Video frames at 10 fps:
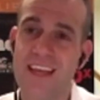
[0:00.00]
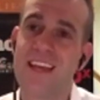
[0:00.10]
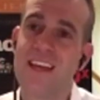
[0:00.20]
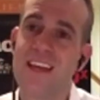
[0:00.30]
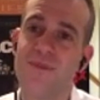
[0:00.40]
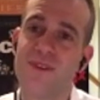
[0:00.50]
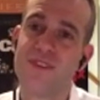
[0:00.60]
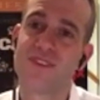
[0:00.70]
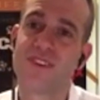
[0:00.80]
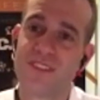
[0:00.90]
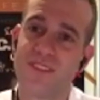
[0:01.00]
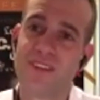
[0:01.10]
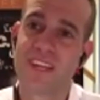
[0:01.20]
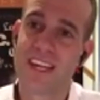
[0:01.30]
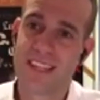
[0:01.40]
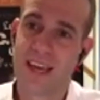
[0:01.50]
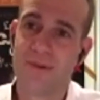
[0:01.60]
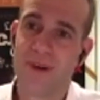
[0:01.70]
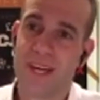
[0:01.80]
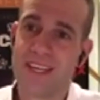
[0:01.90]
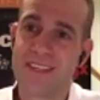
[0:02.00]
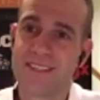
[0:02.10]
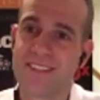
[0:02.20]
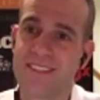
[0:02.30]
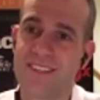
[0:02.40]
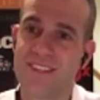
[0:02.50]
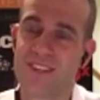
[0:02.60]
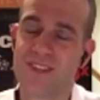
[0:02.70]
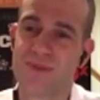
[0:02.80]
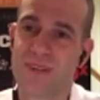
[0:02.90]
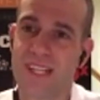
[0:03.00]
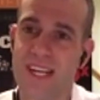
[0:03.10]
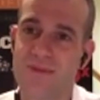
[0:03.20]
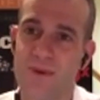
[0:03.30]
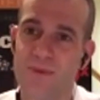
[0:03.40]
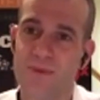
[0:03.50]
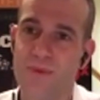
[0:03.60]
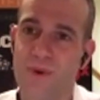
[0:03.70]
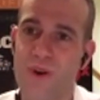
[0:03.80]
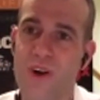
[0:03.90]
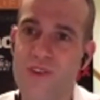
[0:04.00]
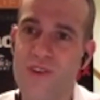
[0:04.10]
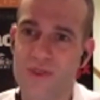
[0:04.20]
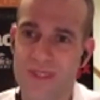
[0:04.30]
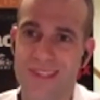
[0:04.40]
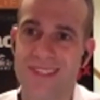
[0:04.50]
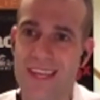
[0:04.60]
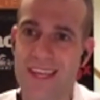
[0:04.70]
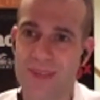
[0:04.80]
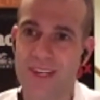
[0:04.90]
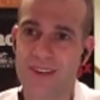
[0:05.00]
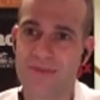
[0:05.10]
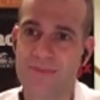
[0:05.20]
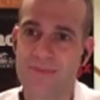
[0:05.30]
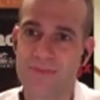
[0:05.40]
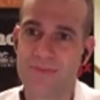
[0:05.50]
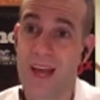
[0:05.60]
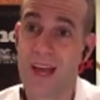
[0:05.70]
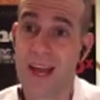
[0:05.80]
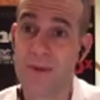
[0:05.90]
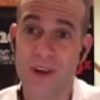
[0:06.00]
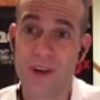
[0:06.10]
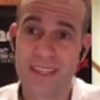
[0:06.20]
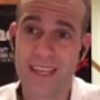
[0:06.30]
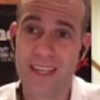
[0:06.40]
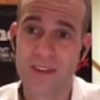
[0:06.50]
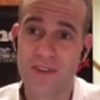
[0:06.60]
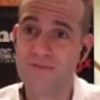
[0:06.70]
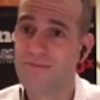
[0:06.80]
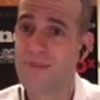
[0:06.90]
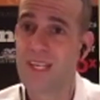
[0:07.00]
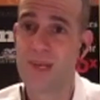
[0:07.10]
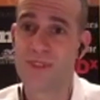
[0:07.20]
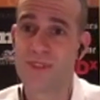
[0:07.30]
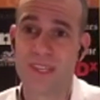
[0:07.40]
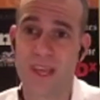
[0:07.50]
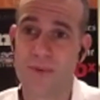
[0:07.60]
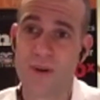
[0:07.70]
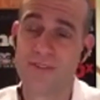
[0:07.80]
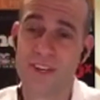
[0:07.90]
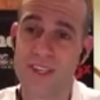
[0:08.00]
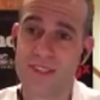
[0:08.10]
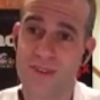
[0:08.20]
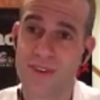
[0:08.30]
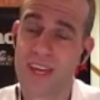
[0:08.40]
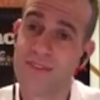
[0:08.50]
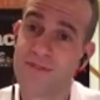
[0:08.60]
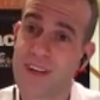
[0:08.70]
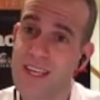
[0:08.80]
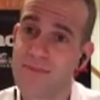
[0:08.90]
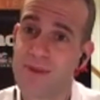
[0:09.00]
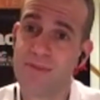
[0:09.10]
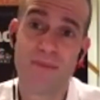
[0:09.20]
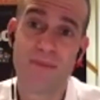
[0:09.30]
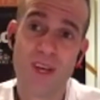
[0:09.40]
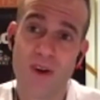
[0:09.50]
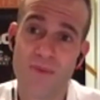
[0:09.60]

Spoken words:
When you start to look at it that way, you start to realize, well, we're all sort of the same here. I wanted to get home. He wants to get wherever he's going. And for him, it may be home.